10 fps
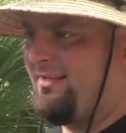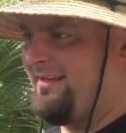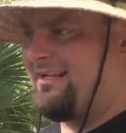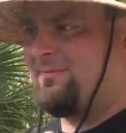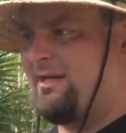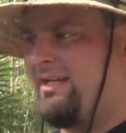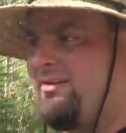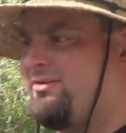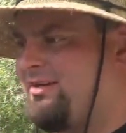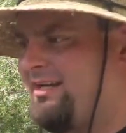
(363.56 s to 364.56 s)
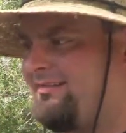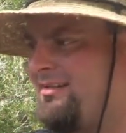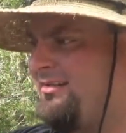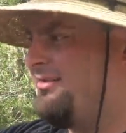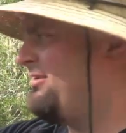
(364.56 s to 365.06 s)
that's my Gator Trax in a
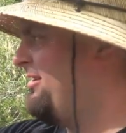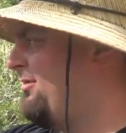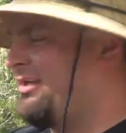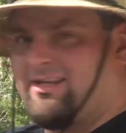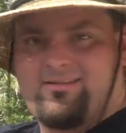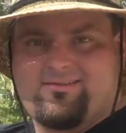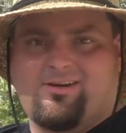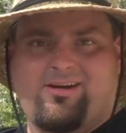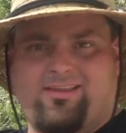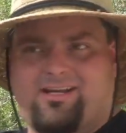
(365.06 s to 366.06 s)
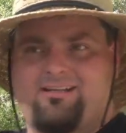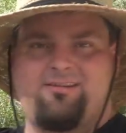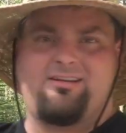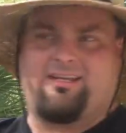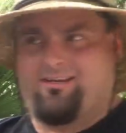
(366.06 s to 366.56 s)
nutshell, Kent. Sorry that it
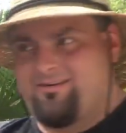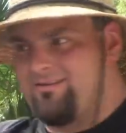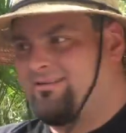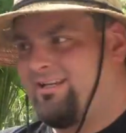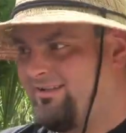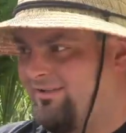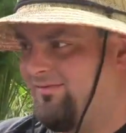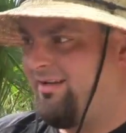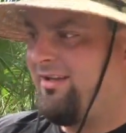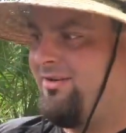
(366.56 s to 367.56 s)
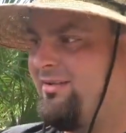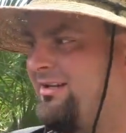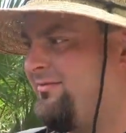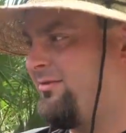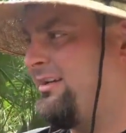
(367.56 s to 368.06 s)
took a year to get this video done
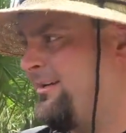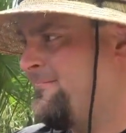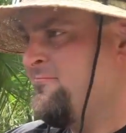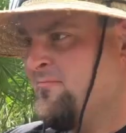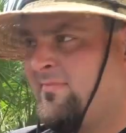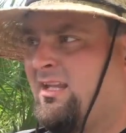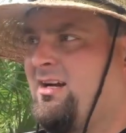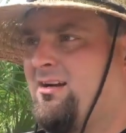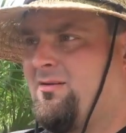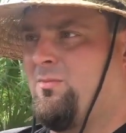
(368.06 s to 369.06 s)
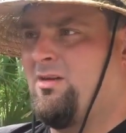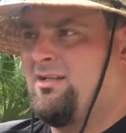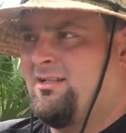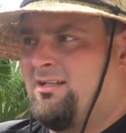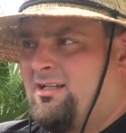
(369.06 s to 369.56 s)
for you.
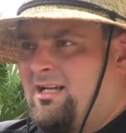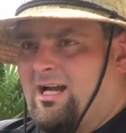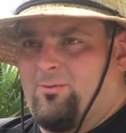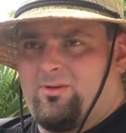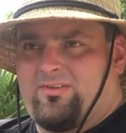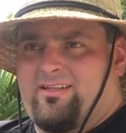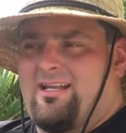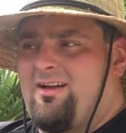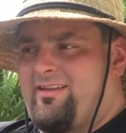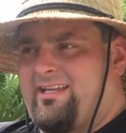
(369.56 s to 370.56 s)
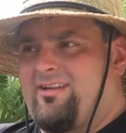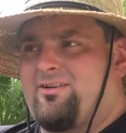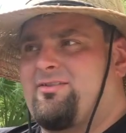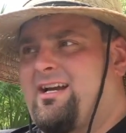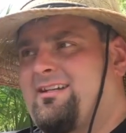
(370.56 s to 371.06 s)
I will say now that Gator
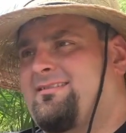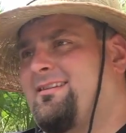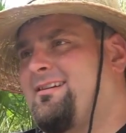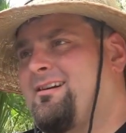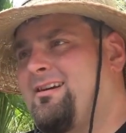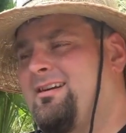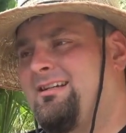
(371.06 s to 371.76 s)
Trax, they're